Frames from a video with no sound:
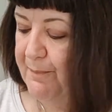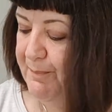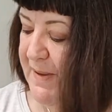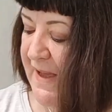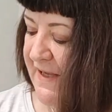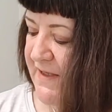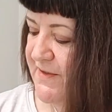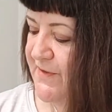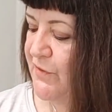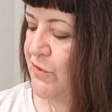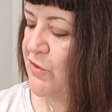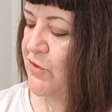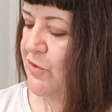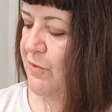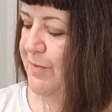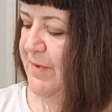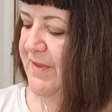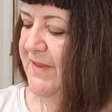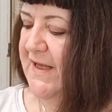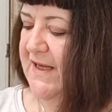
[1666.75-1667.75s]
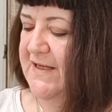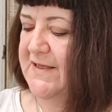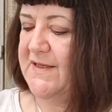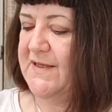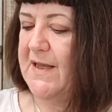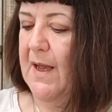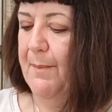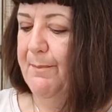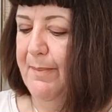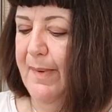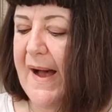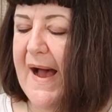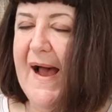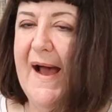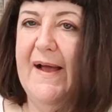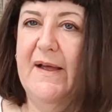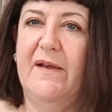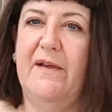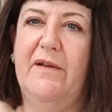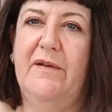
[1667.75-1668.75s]
picked up this
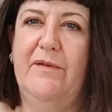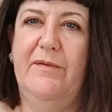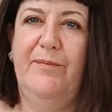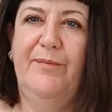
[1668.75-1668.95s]
bag,